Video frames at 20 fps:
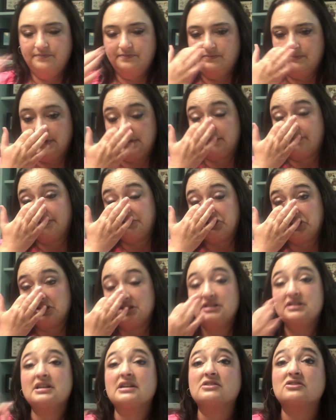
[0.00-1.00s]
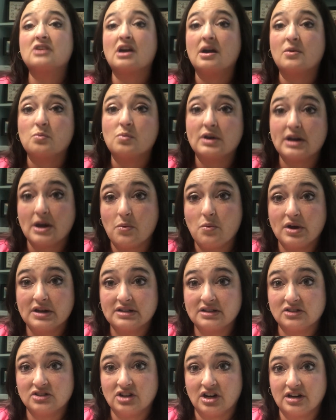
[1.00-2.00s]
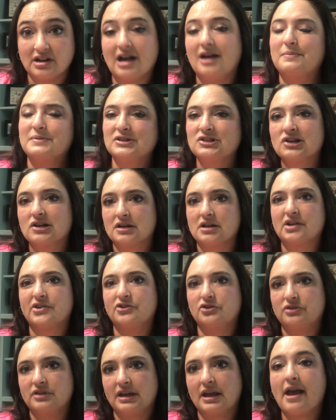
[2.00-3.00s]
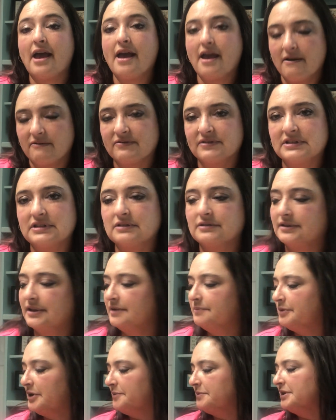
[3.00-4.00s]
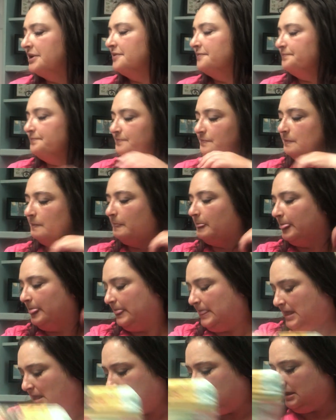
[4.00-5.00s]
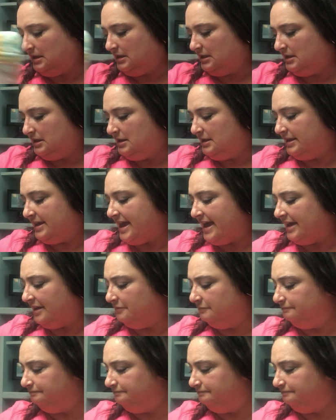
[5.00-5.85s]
Because if I just stitch on what I want to start, I'll be starting anything every single day probably. Okay.